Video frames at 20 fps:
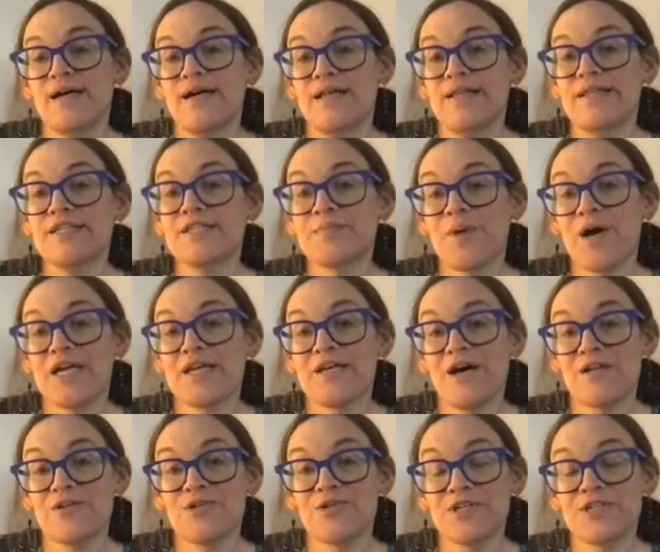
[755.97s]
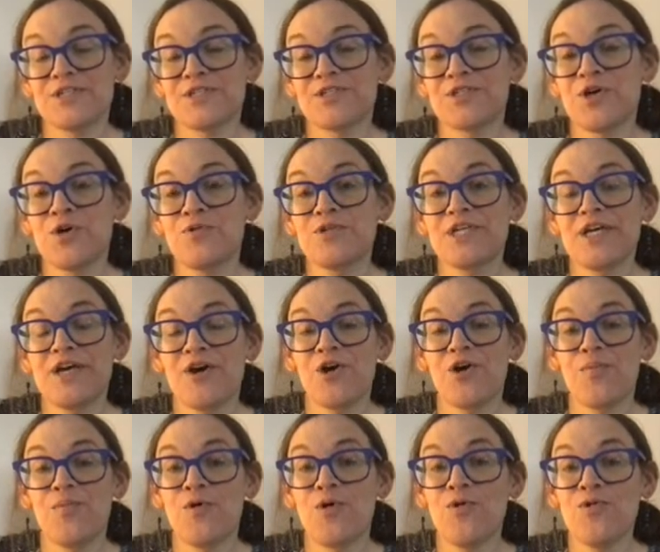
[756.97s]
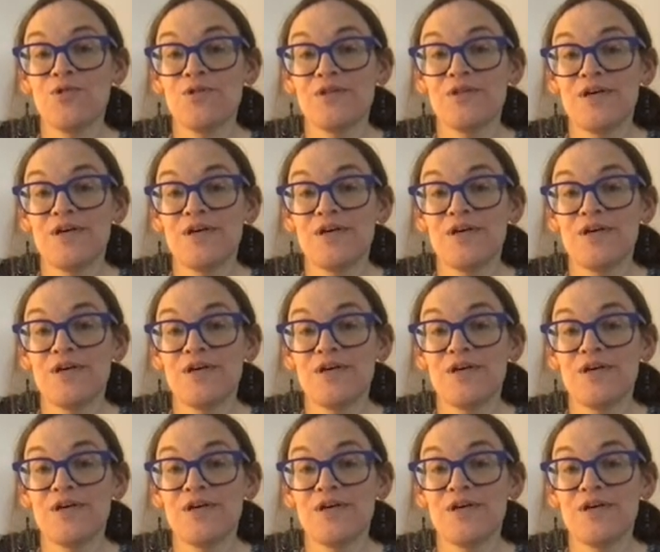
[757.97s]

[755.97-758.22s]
This might not look so terrible.